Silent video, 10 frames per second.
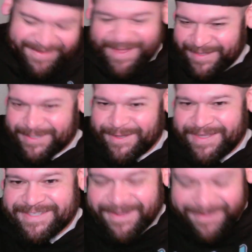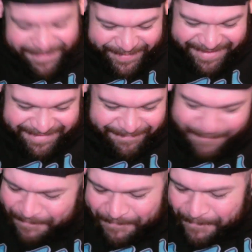No, so I saw them, and
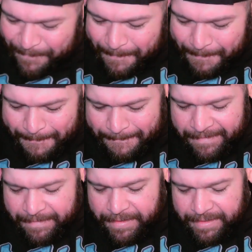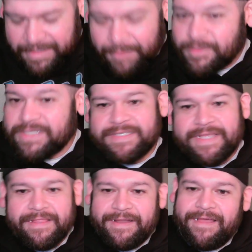uh, they were just
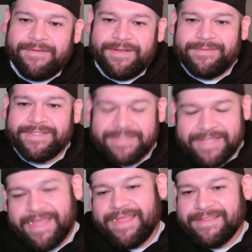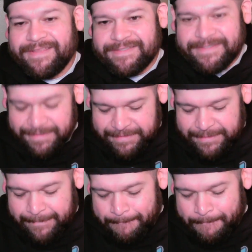selling out. And I was like, dang, that sucks.
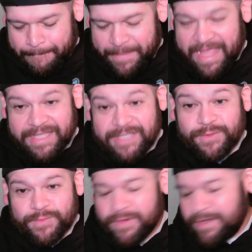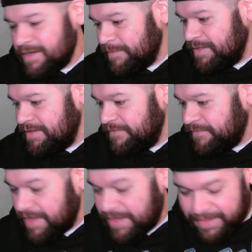And this was one, I
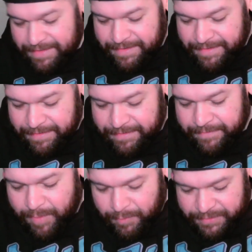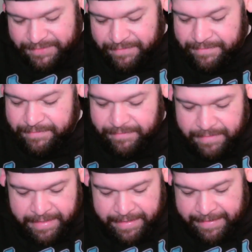believe, and uh, I'm almost certain.
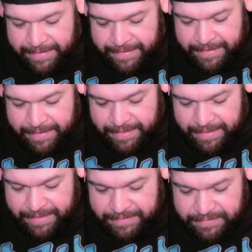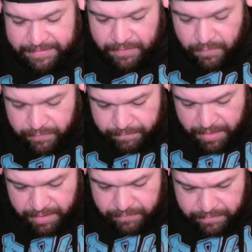And it's an older
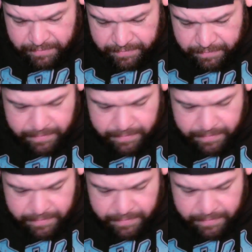model.